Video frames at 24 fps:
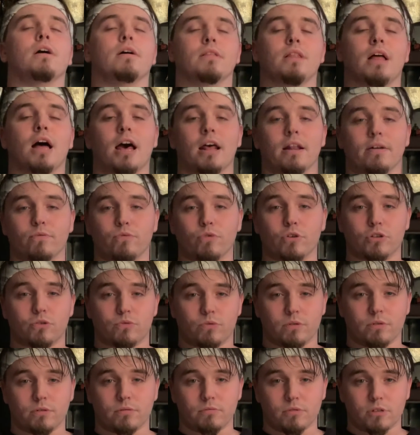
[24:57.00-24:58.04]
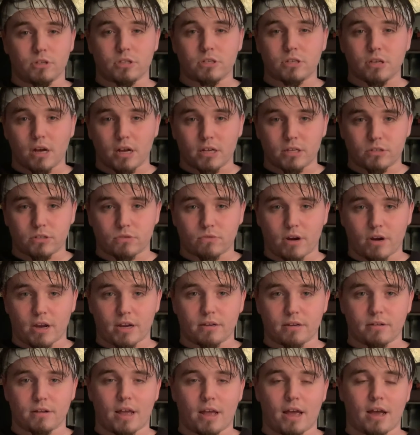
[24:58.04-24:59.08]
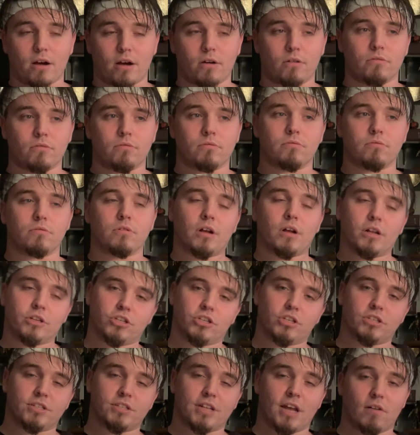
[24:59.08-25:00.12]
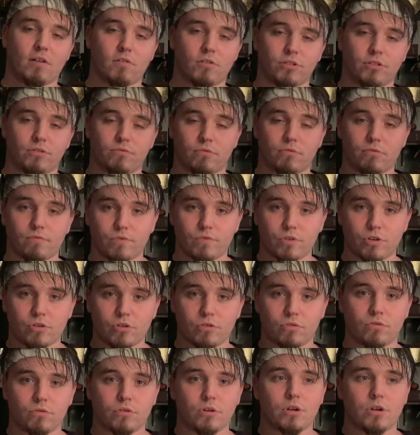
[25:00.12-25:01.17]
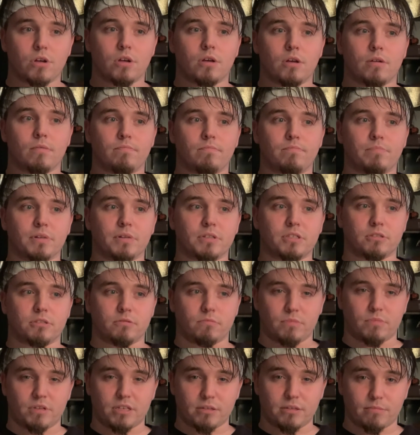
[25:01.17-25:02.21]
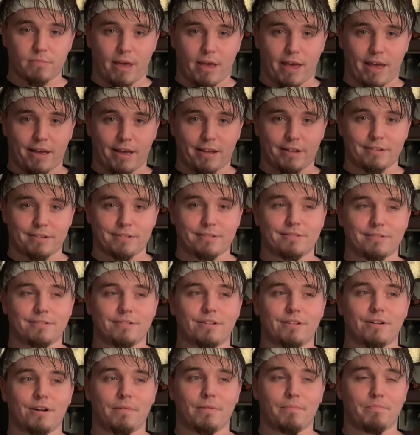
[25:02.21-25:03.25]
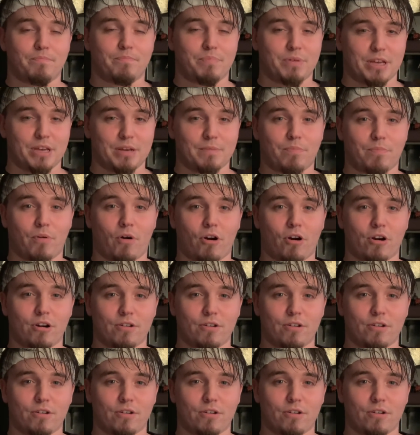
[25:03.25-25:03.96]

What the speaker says: lot of which we discussed right now, just now in the review. But to me, man, a big part